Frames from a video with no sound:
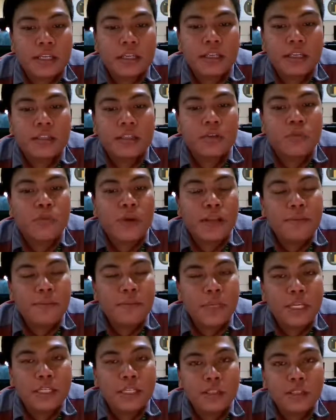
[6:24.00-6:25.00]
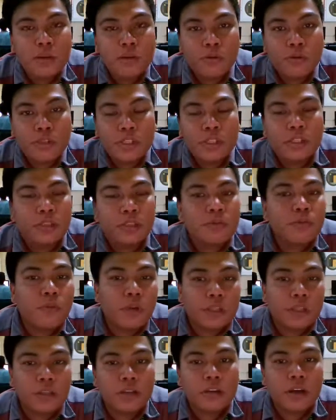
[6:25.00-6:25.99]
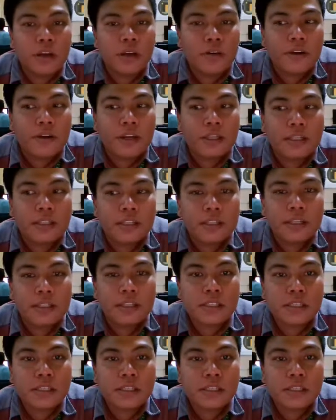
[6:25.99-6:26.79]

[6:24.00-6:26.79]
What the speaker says: the well-mixed ocean water currents.